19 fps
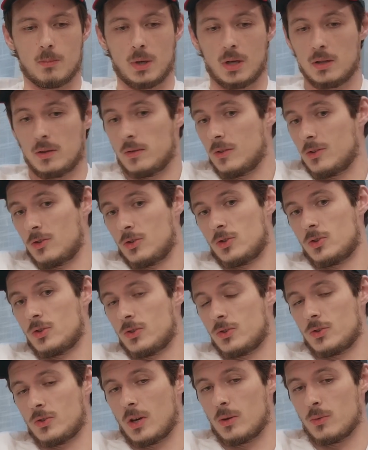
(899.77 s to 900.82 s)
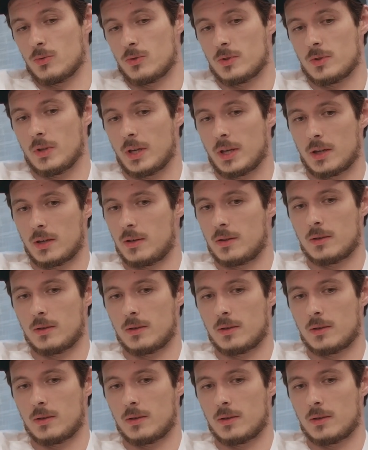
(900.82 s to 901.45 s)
but it sounds like